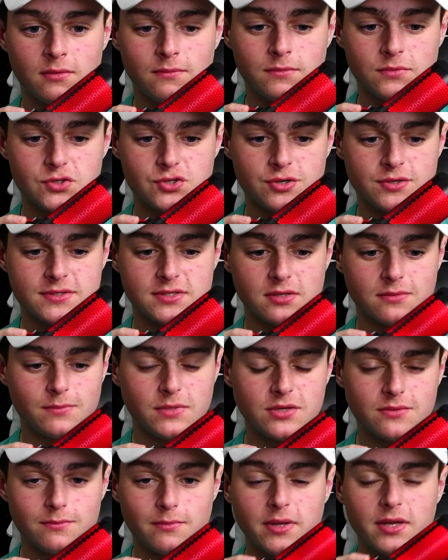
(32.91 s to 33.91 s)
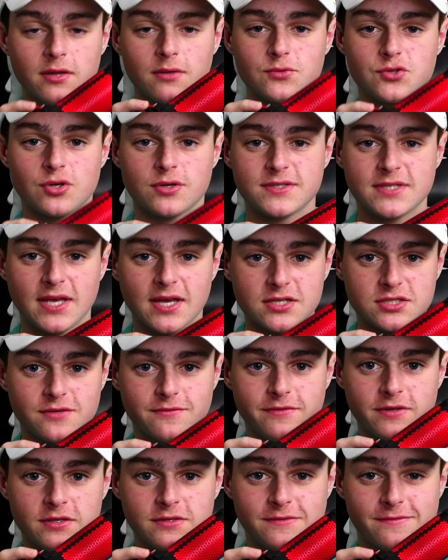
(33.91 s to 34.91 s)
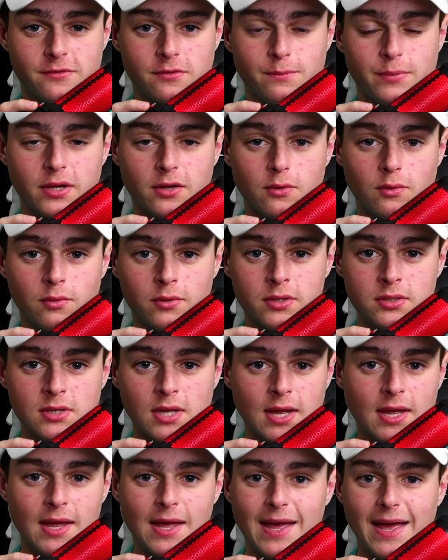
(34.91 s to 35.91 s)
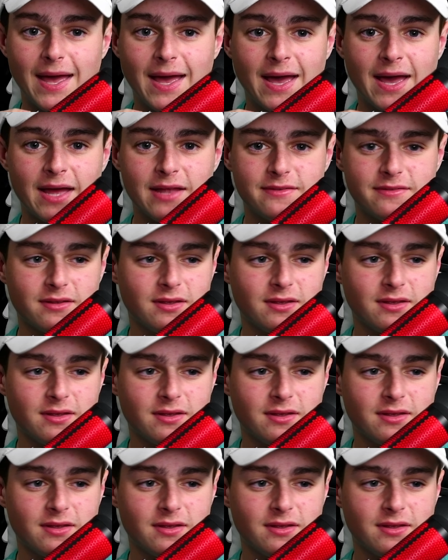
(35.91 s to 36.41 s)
trans me medium transaction fees for Bitcoin at